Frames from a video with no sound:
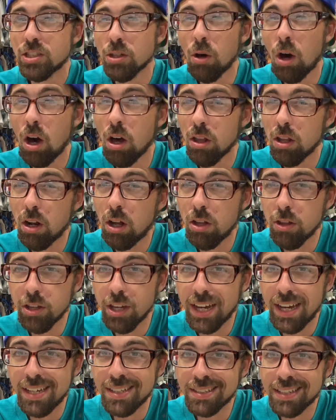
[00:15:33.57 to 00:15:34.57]
So all in all, you
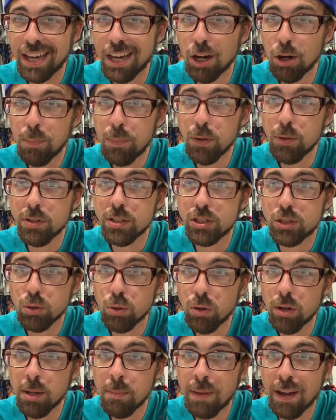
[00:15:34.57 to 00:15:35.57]
guys, I hope you
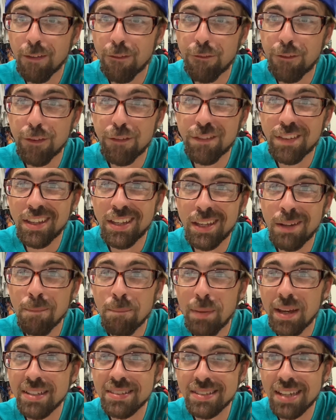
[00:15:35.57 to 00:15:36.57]
enjoyed my 15
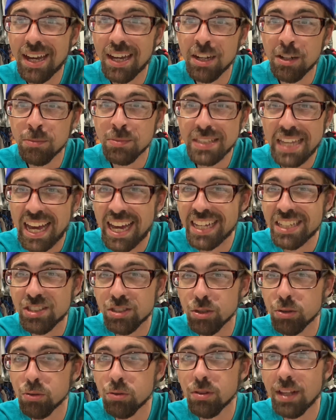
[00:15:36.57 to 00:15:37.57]
best items I
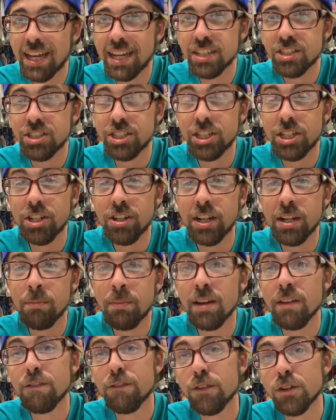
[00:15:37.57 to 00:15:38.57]
sold last year in
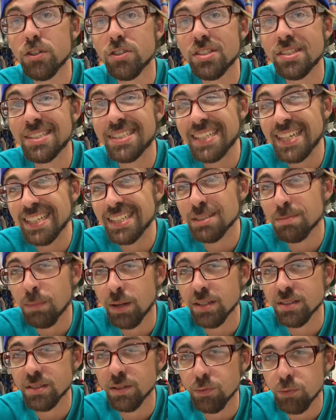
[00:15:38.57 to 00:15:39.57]
my first 6
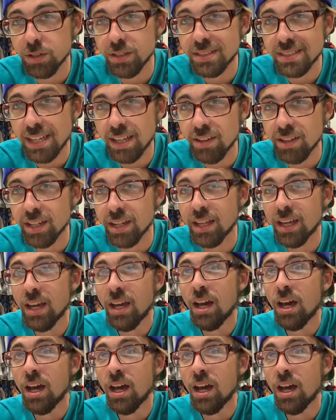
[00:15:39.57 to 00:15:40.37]
months of reselling.